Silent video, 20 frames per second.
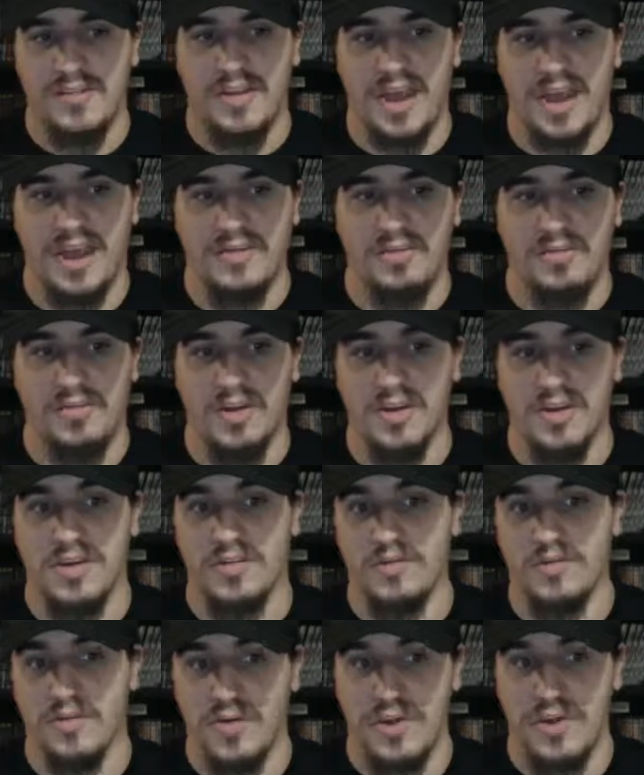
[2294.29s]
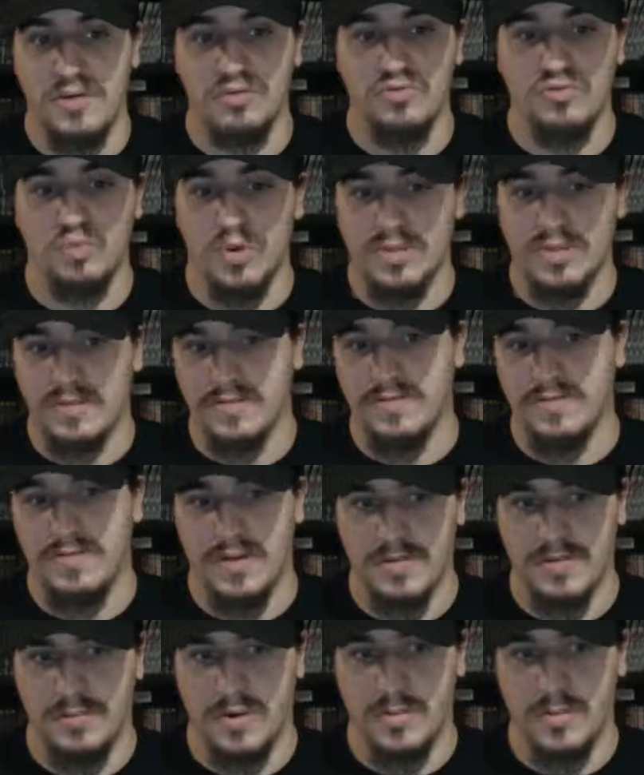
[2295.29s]
had like a huge what the
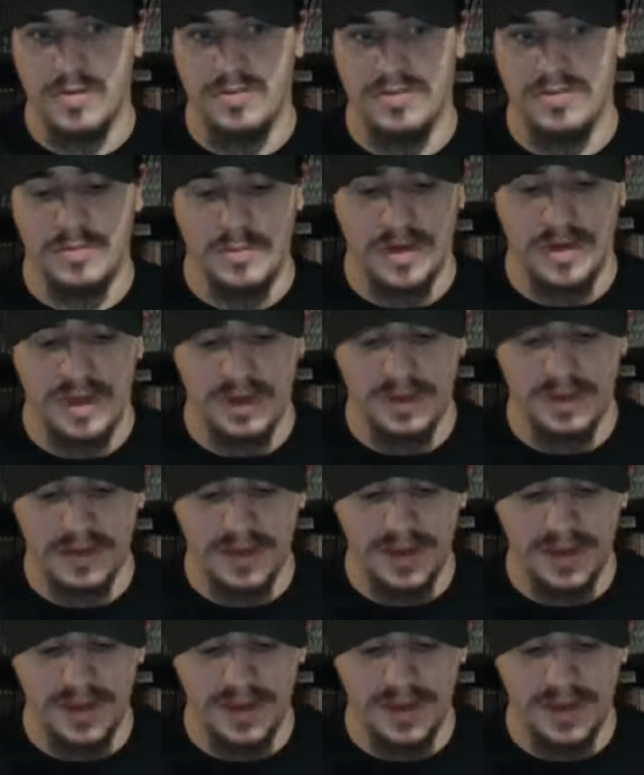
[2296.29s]
fuck moment to me,